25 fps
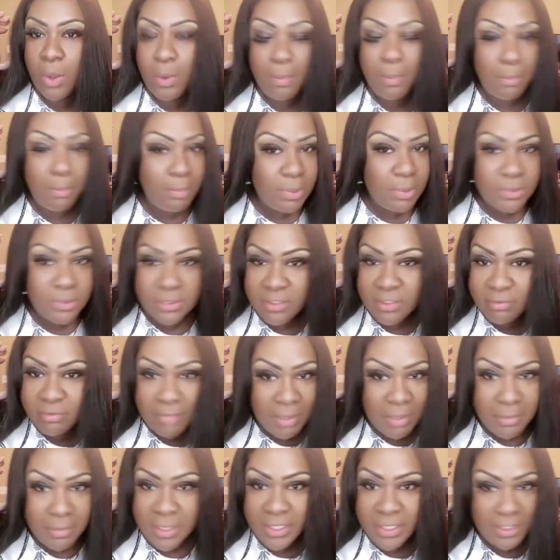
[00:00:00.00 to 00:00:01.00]
Most of my
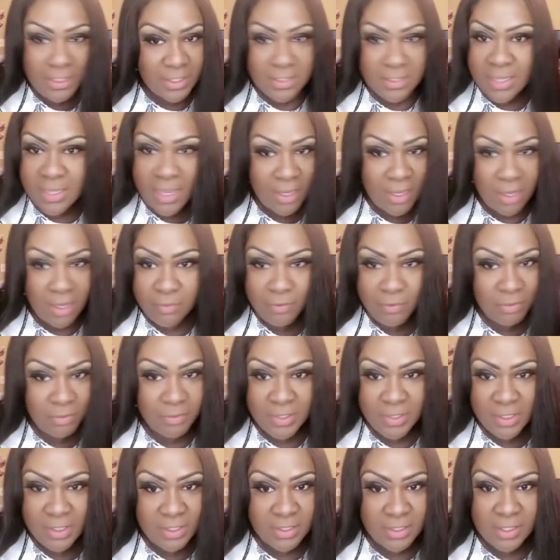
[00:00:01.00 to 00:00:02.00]
money does not come from
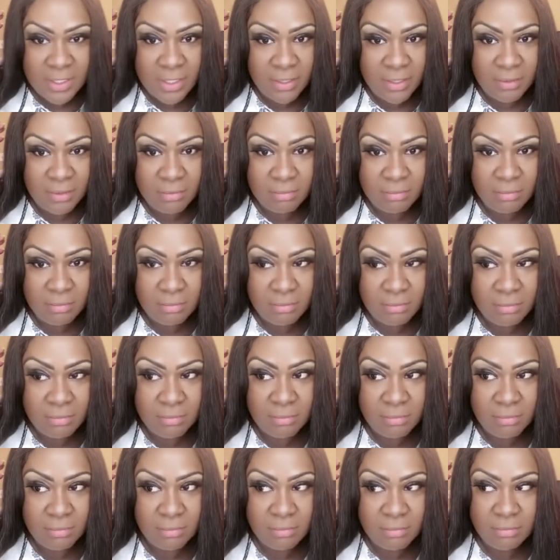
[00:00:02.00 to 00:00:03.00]
real estate.
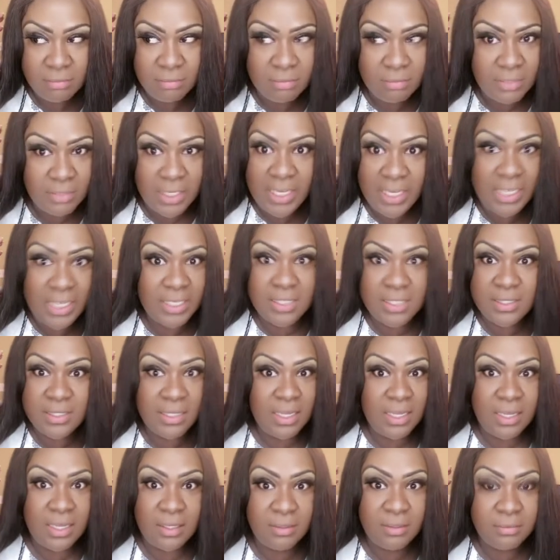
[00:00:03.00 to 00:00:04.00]
It does
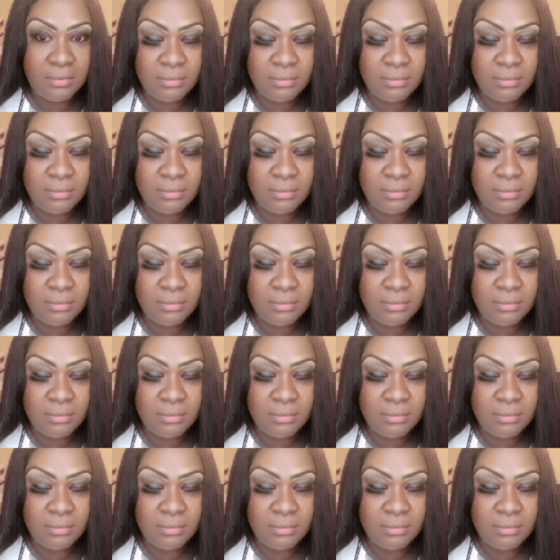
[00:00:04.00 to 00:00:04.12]
not.